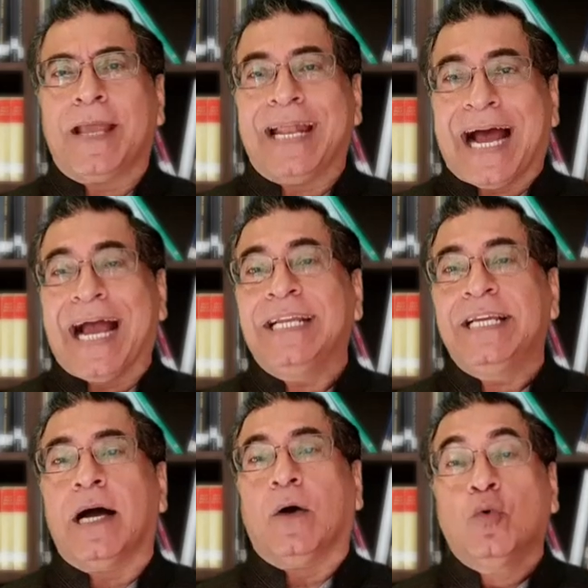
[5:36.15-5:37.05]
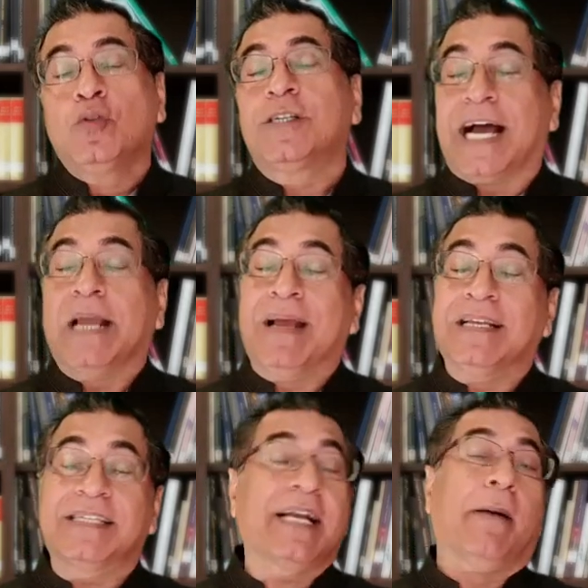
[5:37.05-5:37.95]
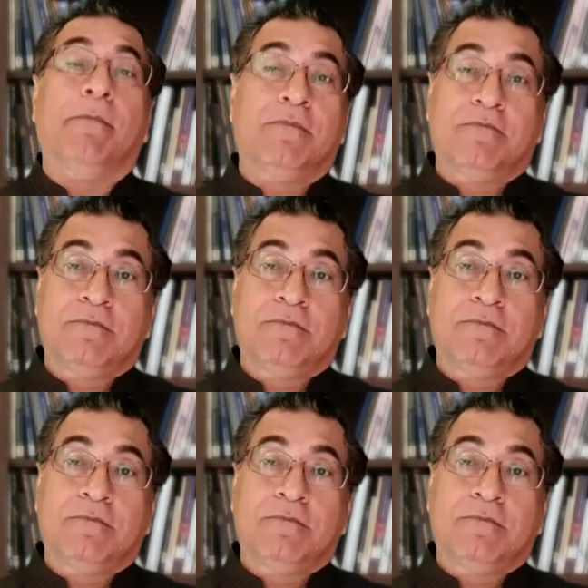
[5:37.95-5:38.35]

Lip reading: an idea whose time has come.